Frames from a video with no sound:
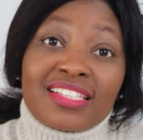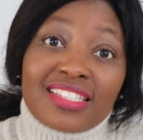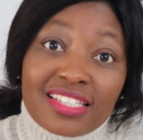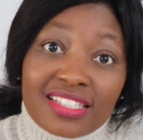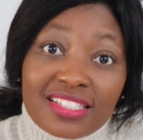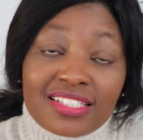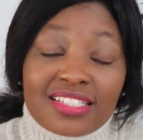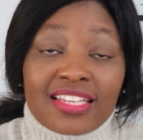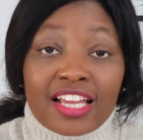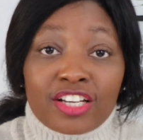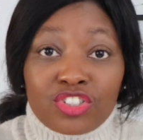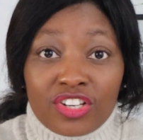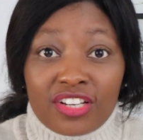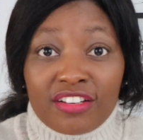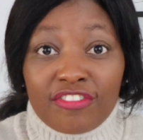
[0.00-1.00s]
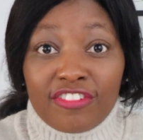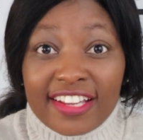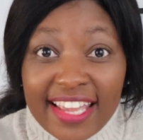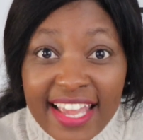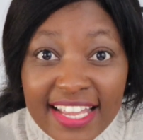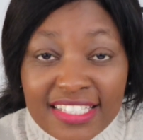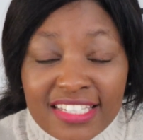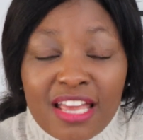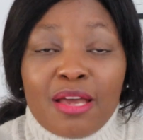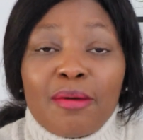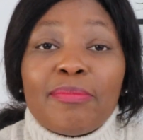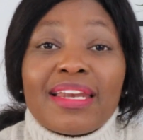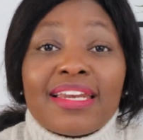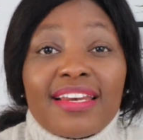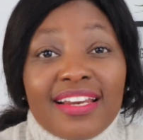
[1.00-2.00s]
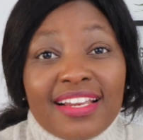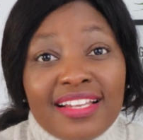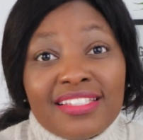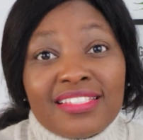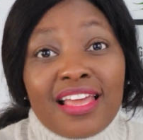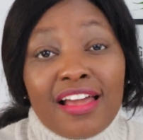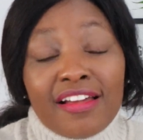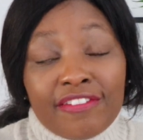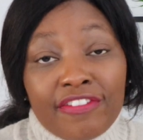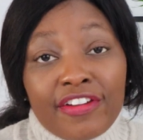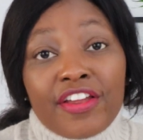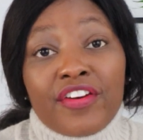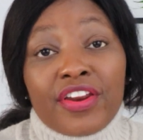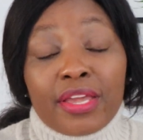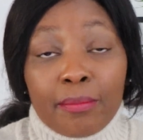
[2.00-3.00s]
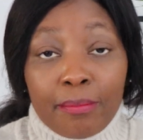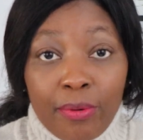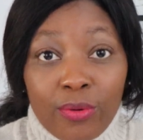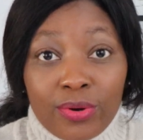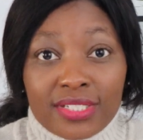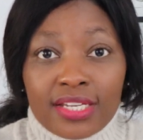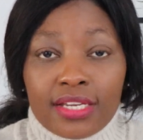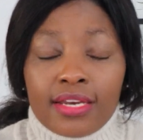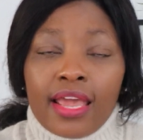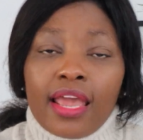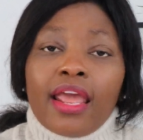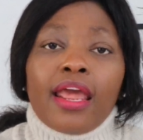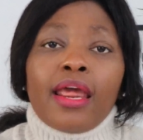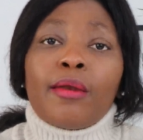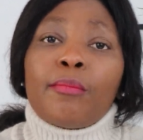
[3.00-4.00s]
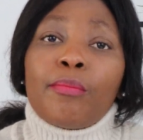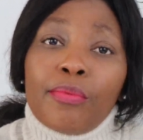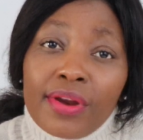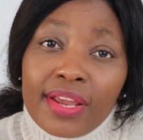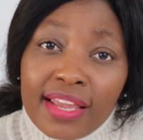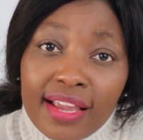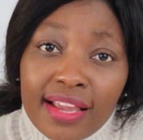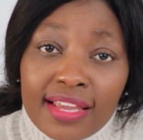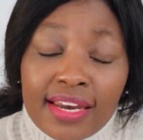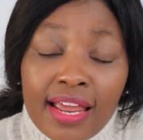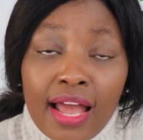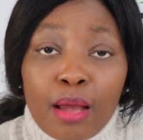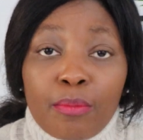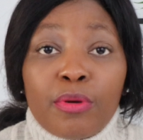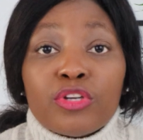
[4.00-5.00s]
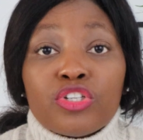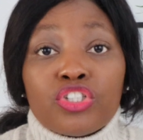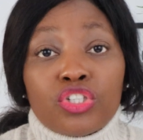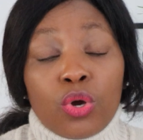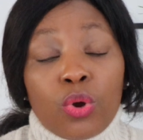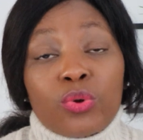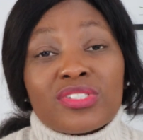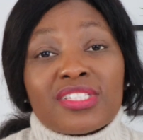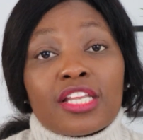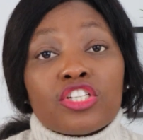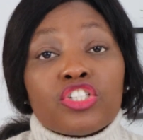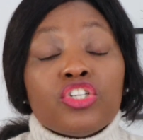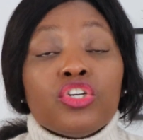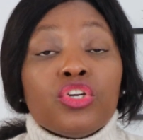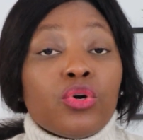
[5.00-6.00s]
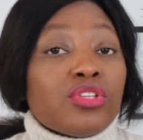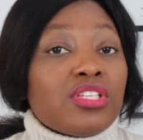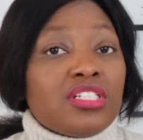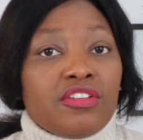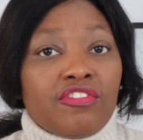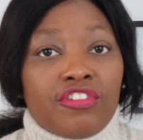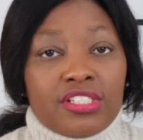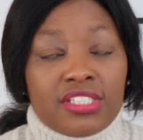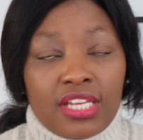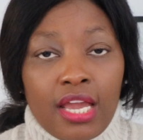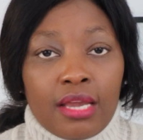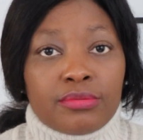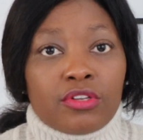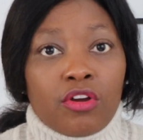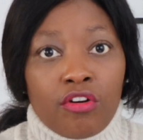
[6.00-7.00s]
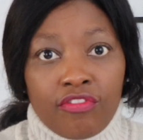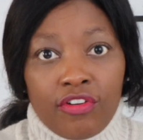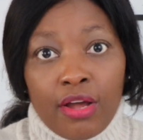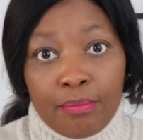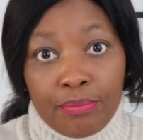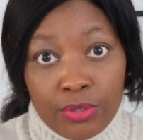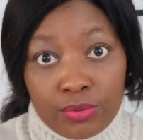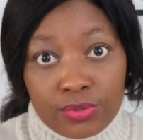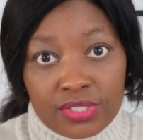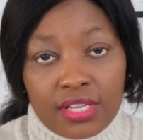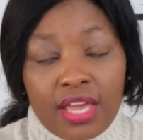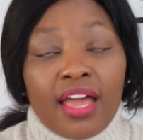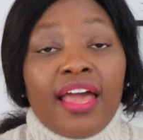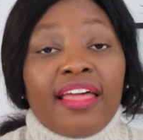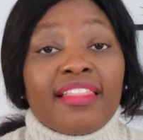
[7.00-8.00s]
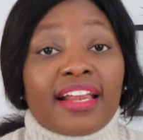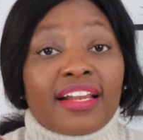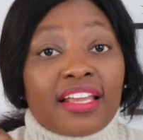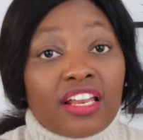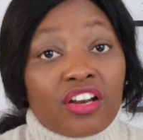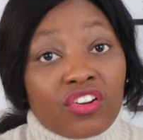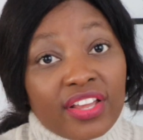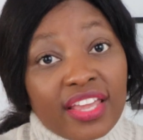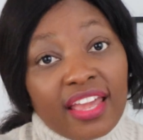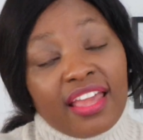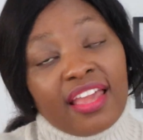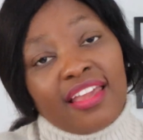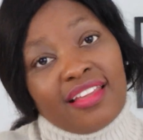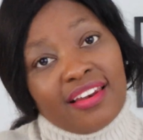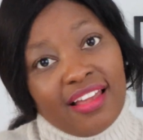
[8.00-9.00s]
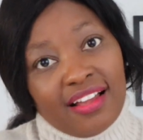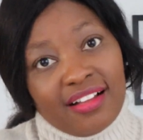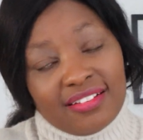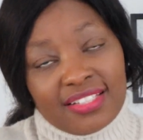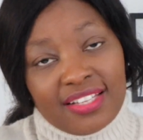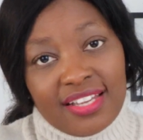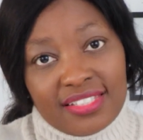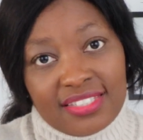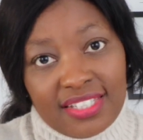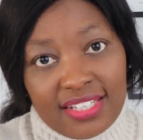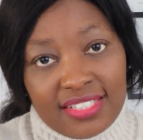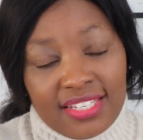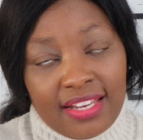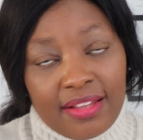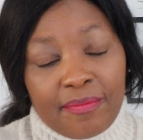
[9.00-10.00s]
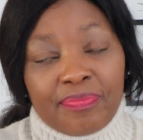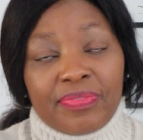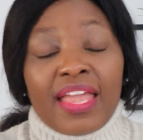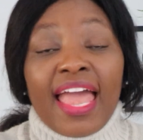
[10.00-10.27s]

assistants actually forget, but it is very important, and bringing it up shows that you know the different types of abuse that can occur in a healthcare setting.